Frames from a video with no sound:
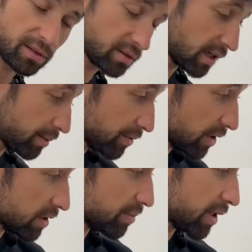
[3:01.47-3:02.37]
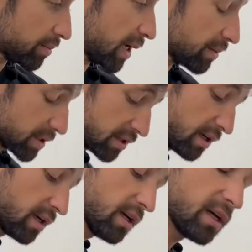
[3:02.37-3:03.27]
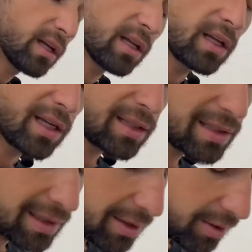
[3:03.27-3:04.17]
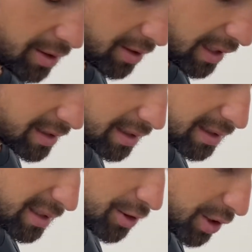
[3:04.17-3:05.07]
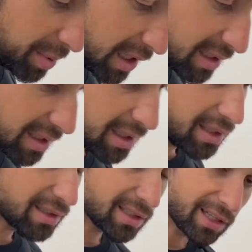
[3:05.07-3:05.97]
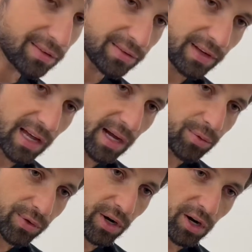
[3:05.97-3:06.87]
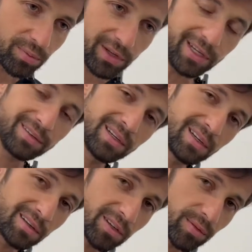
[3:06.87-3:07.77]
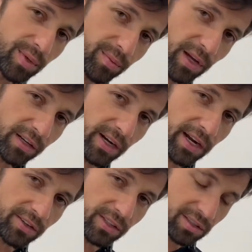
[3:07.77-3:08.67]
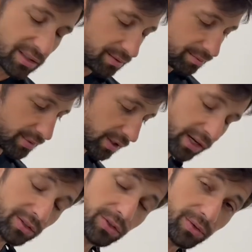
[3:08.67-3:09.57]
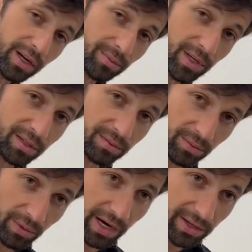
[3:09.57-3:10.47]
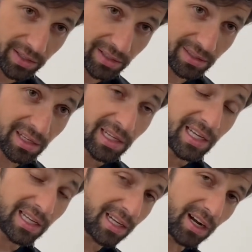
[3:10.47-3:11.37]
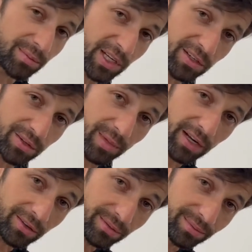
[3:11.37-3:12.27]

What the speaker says: third time I've talked about the maps, it still utilizes the GPS antenna to give Apple CarPlay a little bit better accuracy. So I do recommend wiring this. It cannot be under metal.